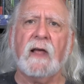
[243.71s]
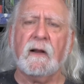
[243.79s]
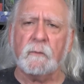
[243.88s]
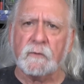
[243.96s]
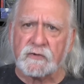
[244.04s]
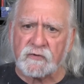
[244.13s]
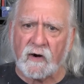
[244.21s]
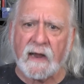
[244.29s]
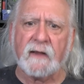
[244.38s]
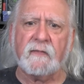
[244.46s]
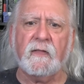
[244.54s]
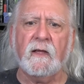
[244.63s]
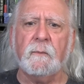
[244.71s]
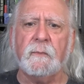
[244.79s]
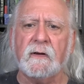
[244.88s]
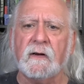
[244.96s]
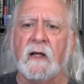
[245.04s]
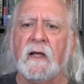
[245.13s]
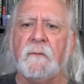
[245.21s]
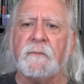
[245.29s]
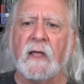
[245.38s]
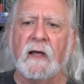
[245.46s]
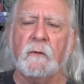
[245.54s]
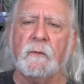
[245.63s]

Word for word: how to attract them and how